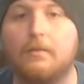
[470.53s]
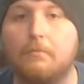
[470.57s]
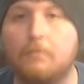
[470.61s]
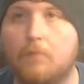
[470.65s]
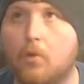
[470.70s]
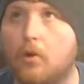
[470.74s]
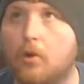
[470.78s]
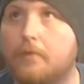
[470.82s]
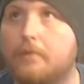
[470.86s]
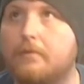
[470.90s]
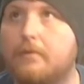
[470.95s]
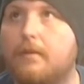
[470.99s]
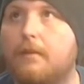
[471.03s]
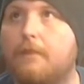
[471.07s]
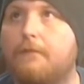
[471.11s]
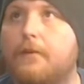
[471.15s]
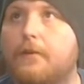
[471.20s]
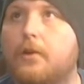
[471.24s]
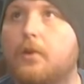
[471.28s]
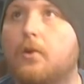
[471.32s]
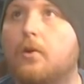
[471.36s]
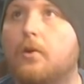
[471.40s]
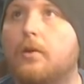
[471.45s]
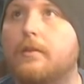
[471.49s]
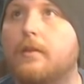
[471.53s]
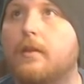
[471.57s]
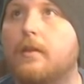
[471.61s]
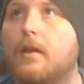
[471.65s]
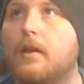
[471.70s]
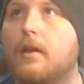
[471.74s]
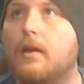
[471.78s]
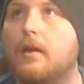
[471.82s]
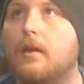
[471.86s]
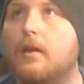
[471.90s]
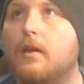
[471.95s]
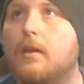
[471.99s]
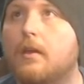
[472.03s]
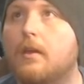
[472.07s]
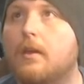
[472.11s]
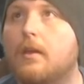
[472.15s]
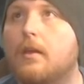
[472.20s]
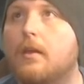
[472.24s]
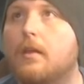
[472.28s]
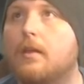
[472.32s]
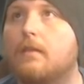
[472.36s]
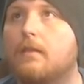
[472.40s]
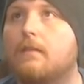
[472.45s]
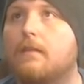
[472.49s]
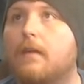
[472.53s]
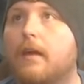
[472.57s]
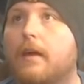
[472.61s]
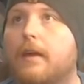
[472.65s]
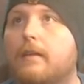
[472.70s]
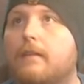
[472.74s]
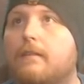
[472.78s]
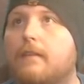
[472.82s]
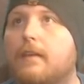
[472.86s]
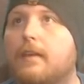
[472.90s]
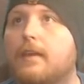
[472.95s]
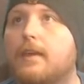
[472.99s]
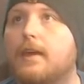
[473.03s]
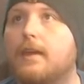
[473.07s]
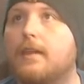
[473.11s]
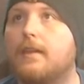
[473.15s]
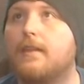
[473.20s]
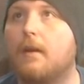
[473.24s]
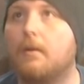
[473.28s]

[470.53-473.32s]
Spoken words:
more difficult to get.